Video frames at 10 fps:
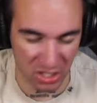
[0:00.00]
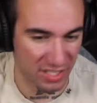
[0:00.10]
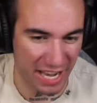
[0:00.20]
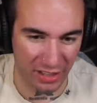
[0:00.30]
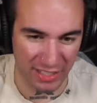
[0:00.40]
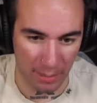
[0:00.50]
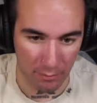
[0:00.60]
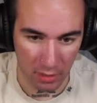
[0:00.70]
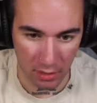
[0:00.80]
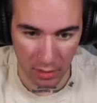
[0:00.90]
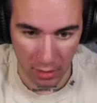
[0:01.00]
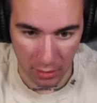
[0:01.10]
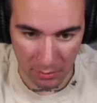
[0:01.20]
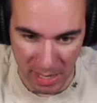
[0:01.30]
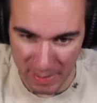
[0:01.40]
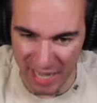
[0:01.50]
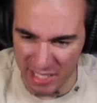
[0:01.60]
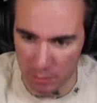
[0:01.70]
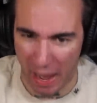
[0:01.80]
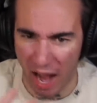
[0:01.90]
Just yell at them. Maybe that's
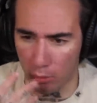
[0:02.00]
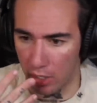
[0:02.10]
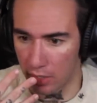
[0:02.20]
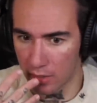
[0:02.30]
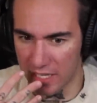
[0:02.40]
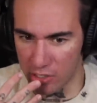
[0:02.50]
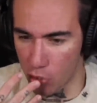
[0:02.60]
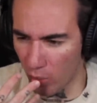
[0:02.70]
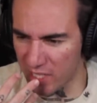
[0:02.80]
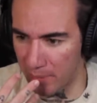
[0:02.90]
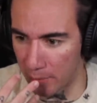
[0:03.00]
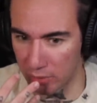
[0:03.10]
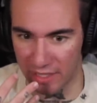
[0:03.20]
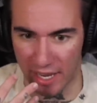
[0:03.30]
his power. He annoys people to